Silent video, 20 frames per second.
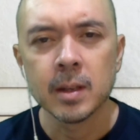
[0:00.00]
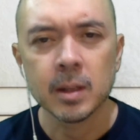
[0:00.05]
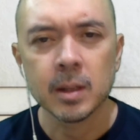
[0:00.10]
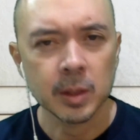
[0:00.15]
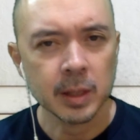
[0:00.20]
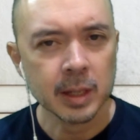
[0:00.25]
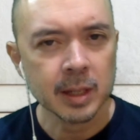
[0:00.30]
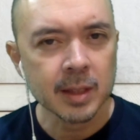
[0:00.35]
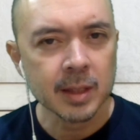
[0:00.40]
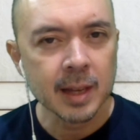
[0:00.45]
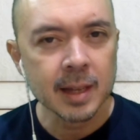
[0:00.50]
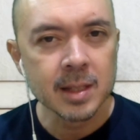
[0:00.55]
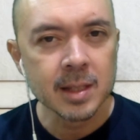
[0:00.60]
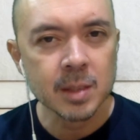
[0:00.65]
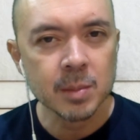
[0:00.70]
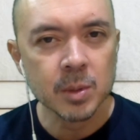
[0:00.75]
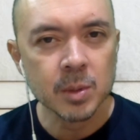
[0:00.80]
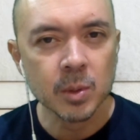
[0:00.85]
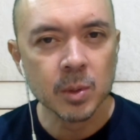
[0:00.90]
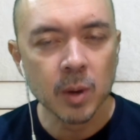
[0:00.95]
click that
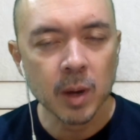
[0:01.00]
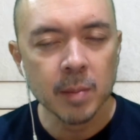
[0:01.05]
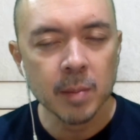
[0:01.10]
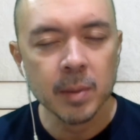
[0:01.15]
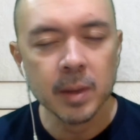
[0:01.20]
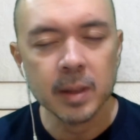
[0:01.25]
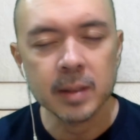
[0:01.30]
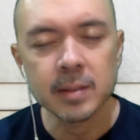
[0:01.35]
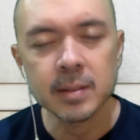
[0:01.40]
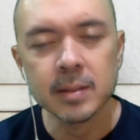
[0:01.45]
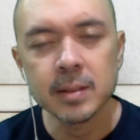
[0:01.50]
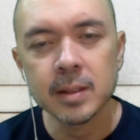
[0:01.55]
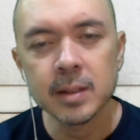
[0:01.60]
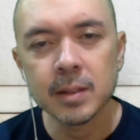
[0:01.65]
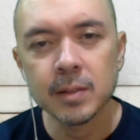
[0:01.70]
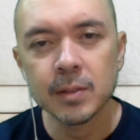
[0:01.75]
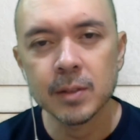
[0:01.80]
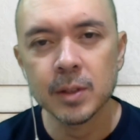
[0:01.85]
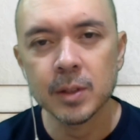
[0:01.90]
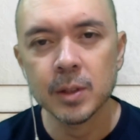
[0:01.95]
subscribe button
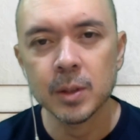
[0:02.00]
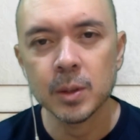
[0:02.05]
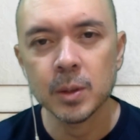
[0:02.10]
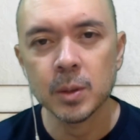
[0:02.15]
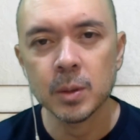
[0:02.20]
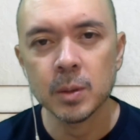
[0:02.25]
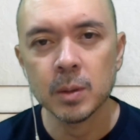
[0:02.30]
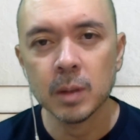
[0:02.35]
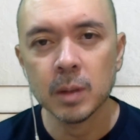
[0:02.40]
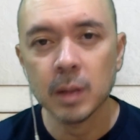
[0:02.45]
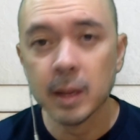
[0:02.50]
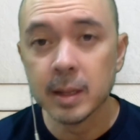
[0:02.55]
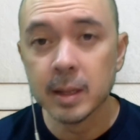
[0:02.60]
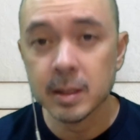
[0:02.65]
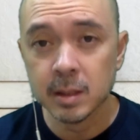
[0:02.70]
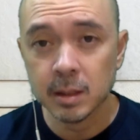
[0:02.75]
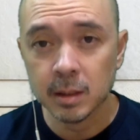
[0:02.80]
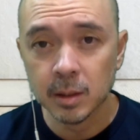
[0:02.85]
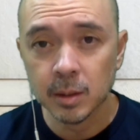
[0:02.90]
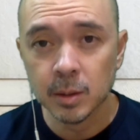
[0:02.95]
if you'd like
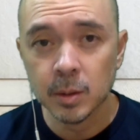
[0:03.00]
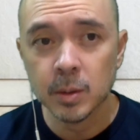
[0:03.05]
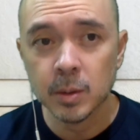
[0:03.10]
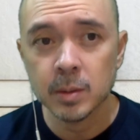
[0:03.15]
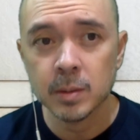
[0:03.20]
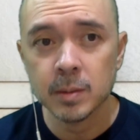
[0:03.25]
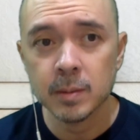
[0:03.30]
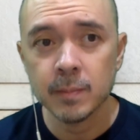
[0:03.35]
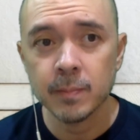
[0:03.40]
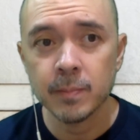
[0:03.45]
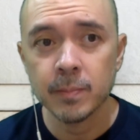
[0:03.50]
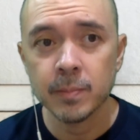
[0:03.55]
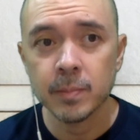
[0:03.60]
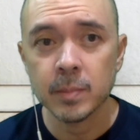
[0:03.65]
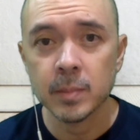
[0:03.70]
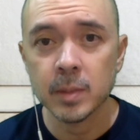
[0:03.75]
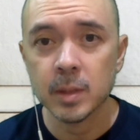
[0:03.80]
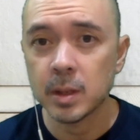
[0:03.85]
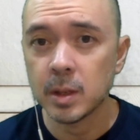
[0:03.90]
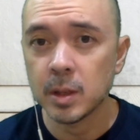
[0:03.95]
to learn
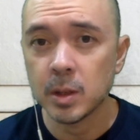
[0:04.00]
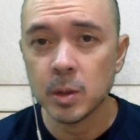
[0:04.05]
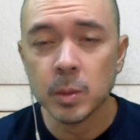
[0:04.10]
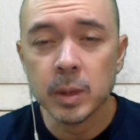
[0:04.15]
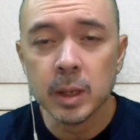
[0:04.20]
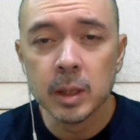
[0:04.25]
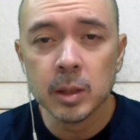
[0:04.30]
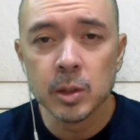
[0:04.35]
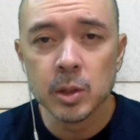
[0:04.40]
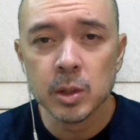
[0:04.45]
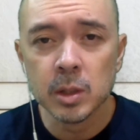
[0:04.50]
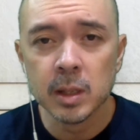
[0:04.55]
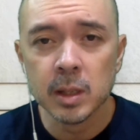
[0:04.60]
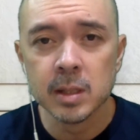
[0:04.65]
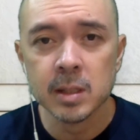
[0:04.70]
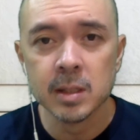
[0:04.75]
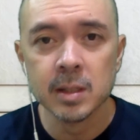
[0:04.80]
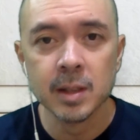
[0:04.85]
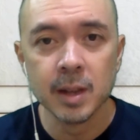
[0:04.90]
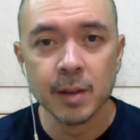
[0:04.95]
a new English
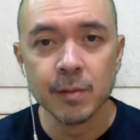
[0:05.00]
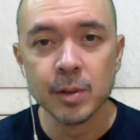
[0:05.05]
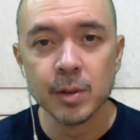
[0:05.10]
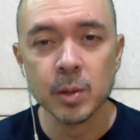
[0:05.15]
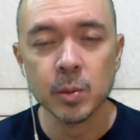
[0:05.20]
lesson every